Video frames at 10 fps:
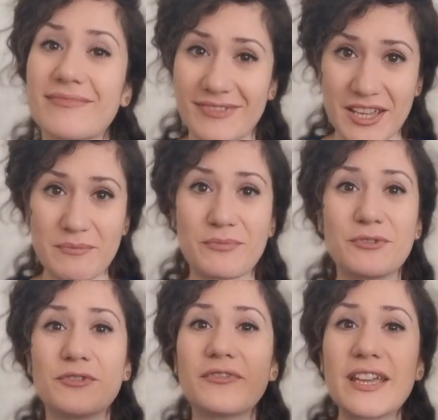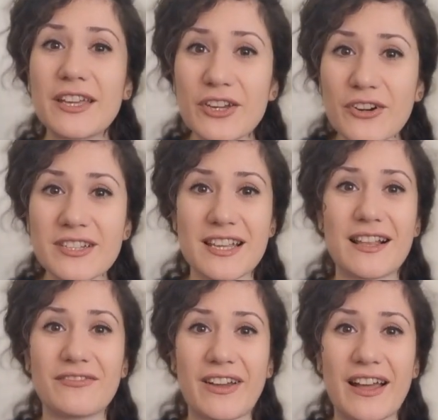improving your
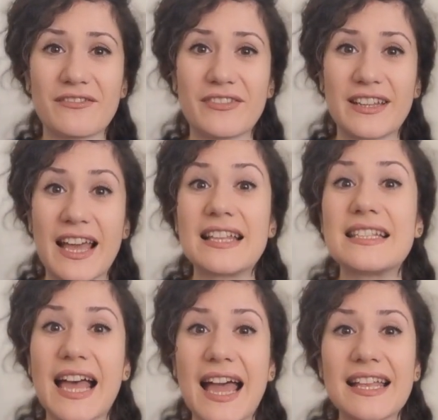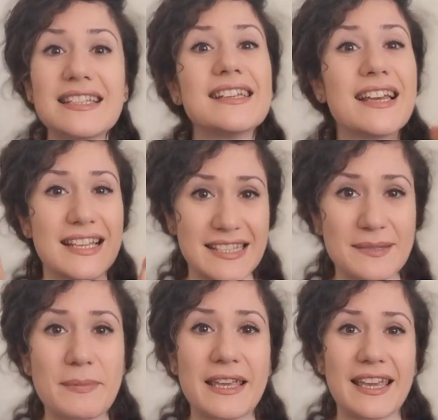self-confidence and
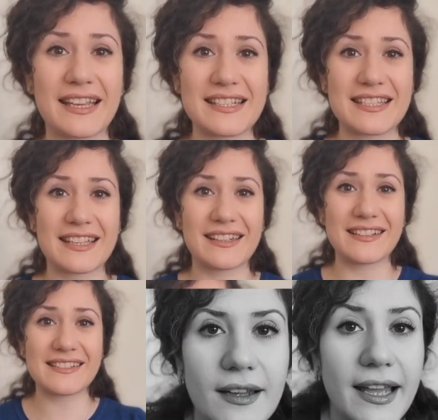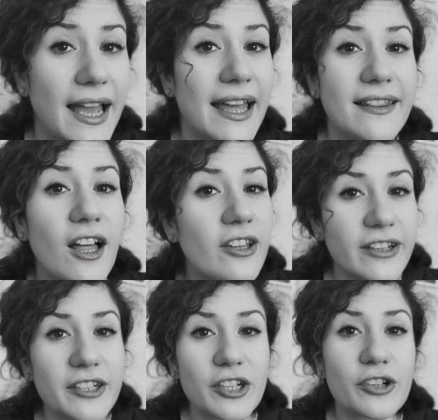speaking skills.
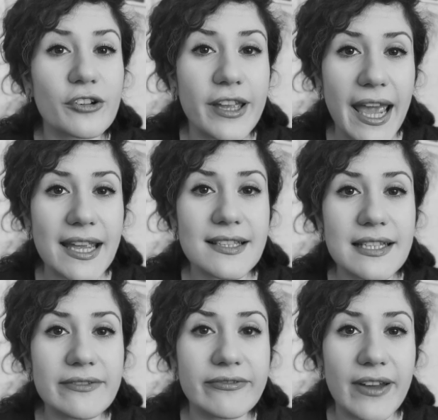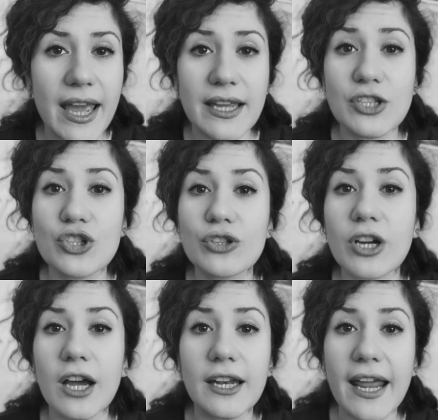Another creative way to
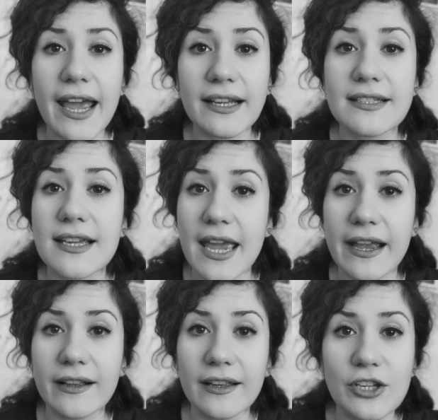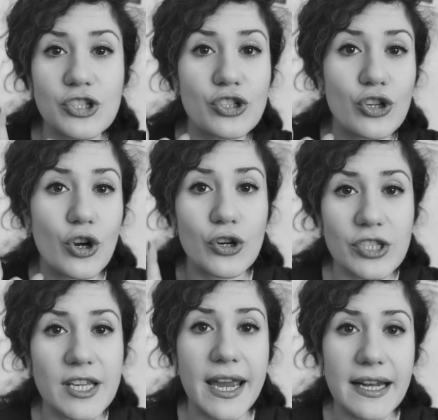connect English to your
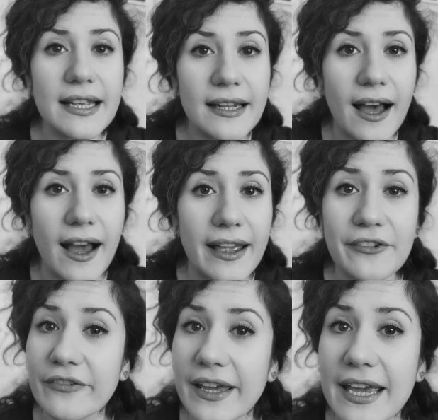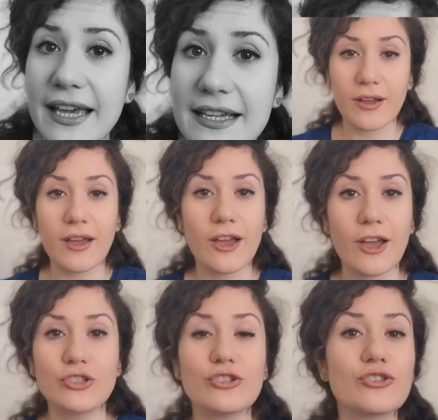daily life is
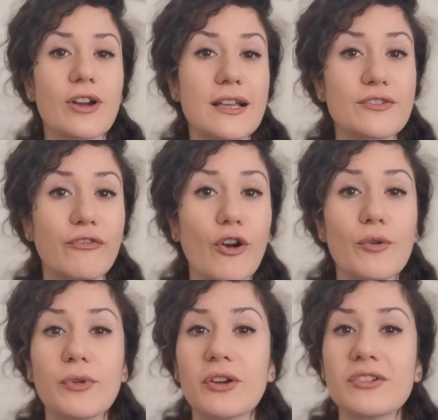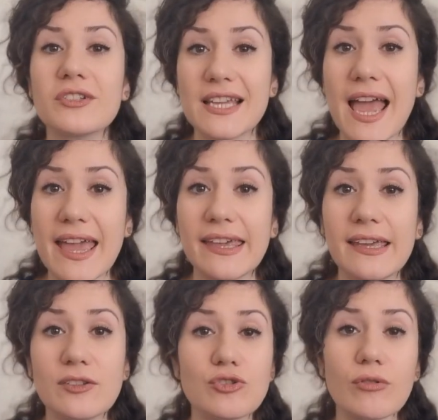to transform your day
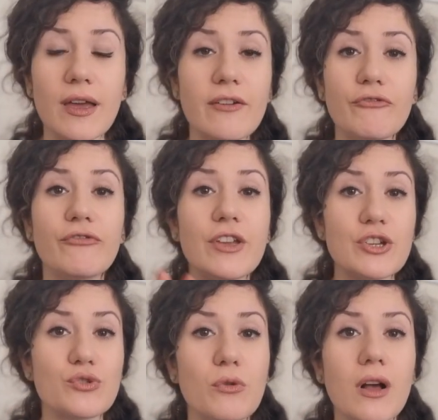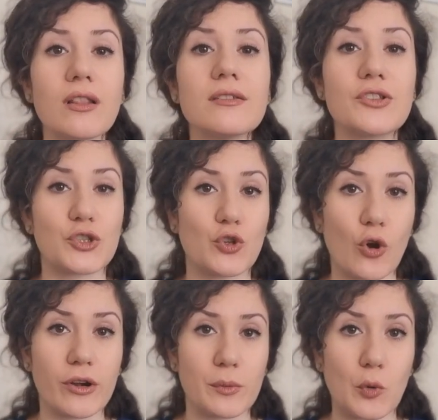into a visual
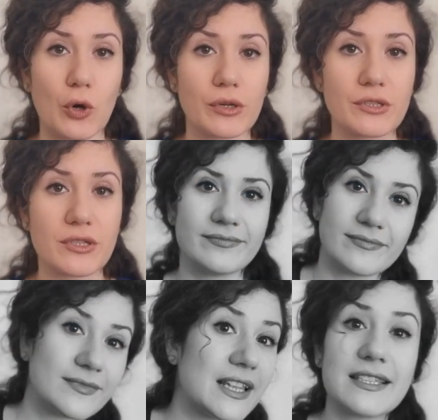storyboard. The